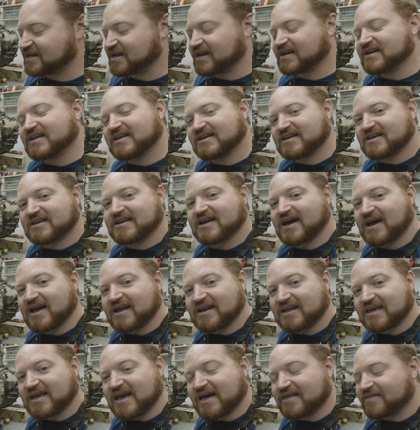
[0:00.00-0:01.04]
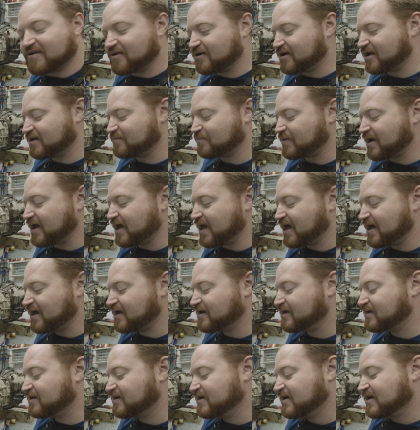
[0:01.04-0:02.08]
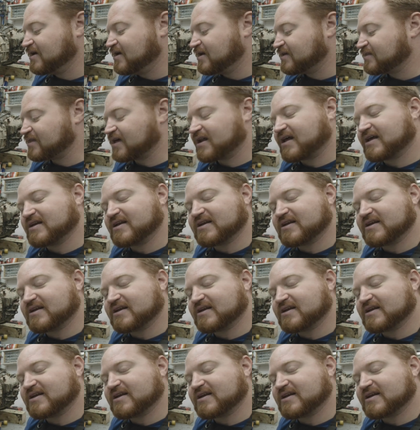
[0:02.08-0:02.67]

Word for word: that I need to tie together in my head that I